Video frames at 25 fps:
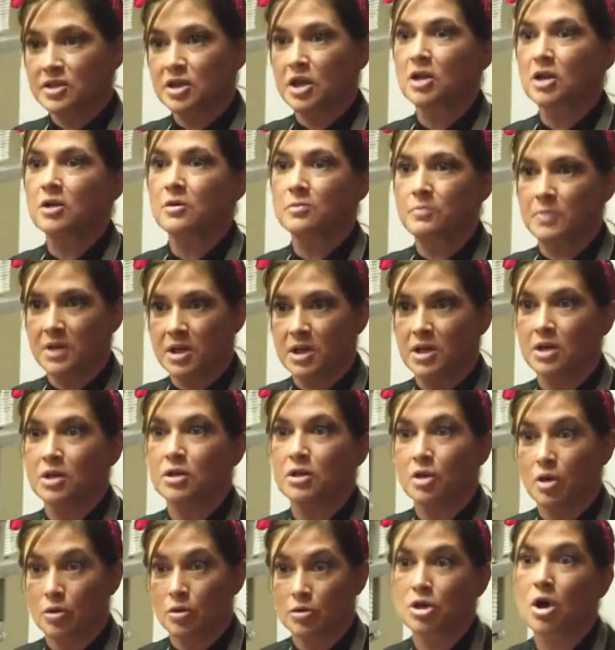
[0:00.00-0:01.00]
that's going to
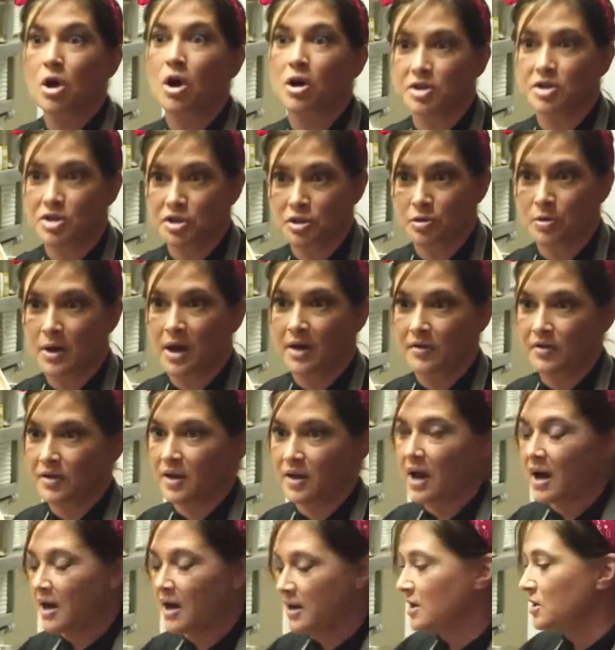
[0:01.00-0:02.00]
be, you know, tossed
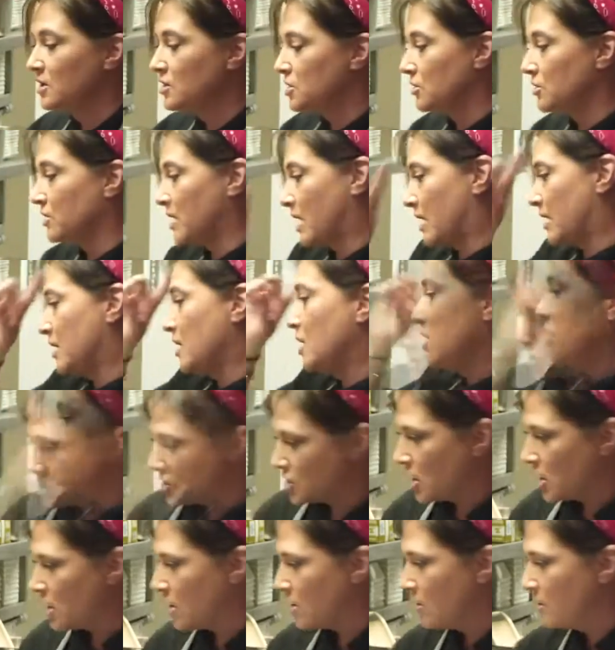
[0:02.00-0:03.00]
throughout the okay. ahi tuna.
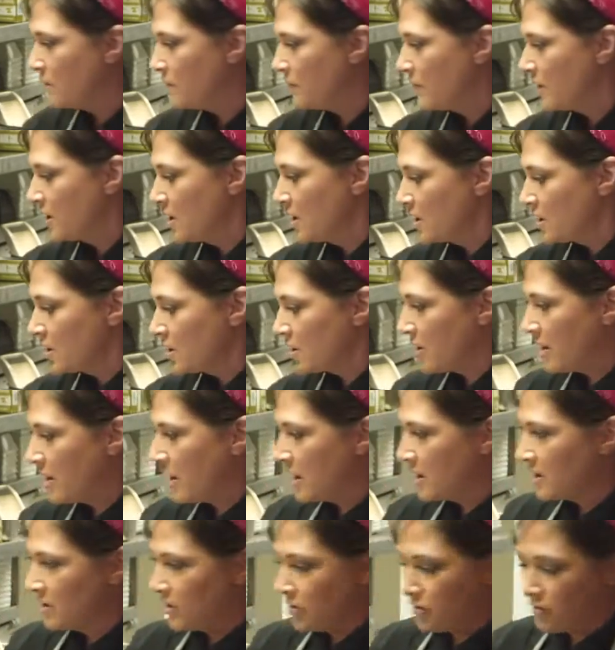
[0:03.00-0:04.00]
So
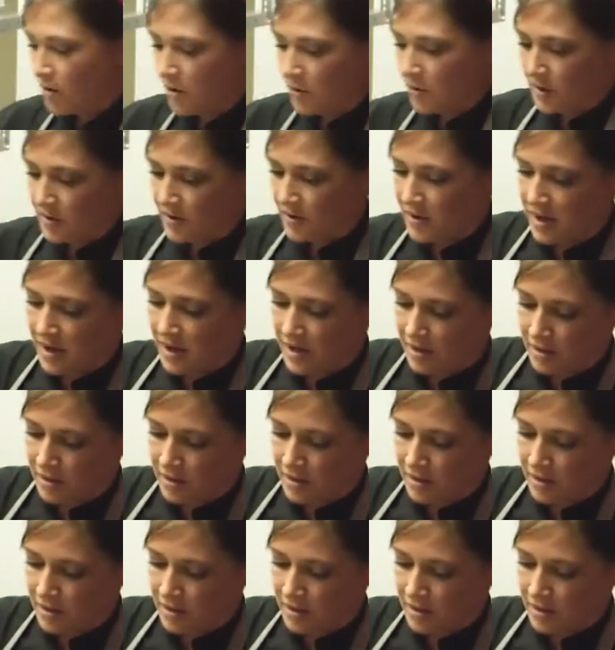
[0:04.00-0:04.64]
go ahead and throw in